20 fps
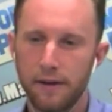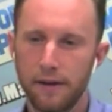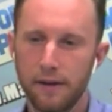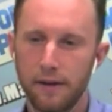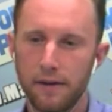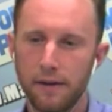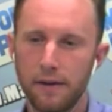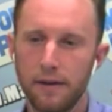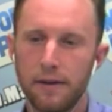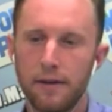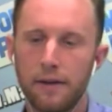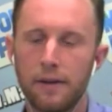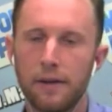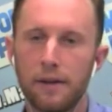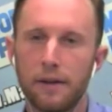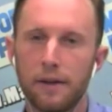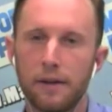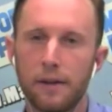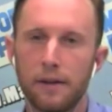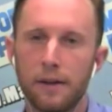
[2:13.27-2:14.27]

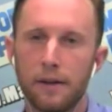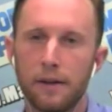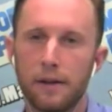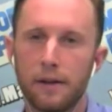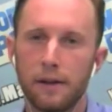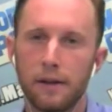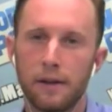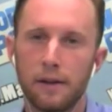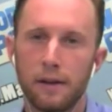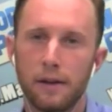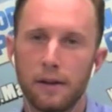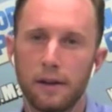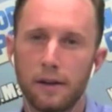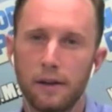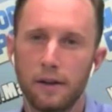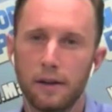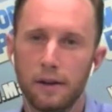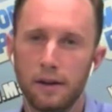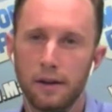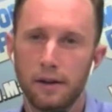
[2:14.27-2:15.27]
(no one is talking)